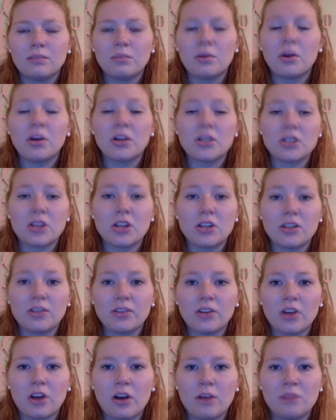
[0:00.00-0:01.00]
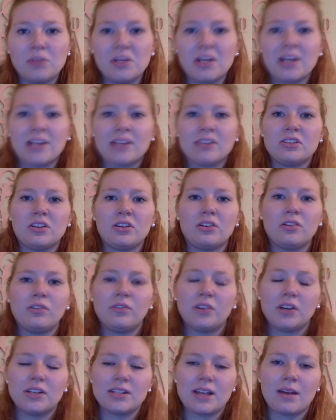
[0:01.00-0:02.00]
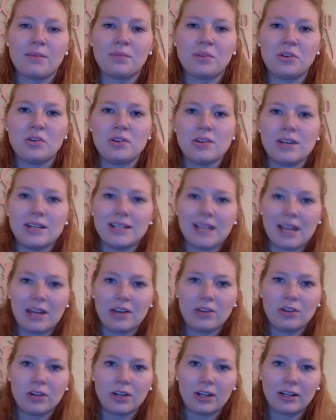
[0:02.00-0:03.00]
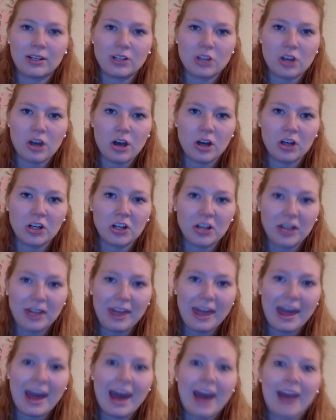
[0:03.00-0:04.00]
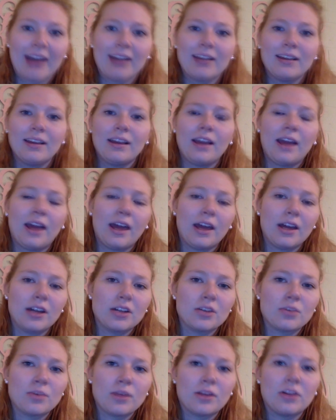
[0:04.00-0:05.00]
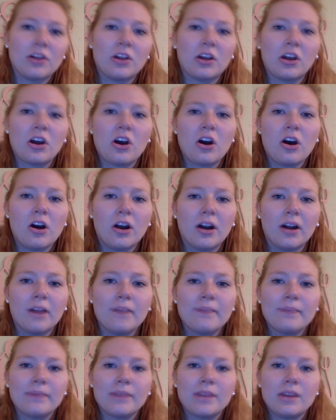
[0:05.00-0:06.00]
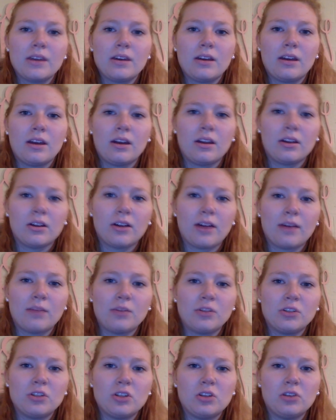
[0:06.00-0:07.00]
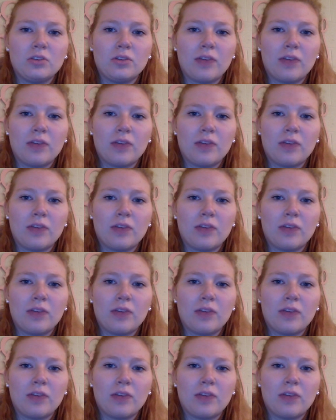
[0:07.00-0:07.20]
parts on different objects. So, for example, a tail on a dog or a cat and a wheel on a car. And they're able to